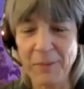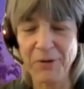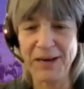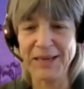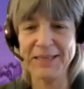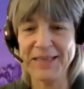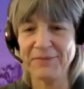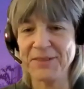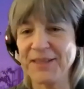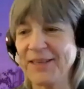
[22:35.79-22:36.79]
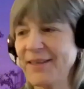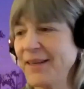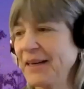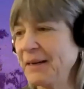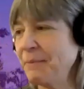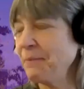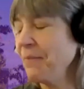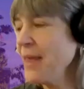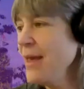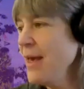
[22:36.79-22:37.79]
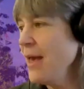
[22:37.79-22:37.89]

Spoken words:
operating in a deficit. And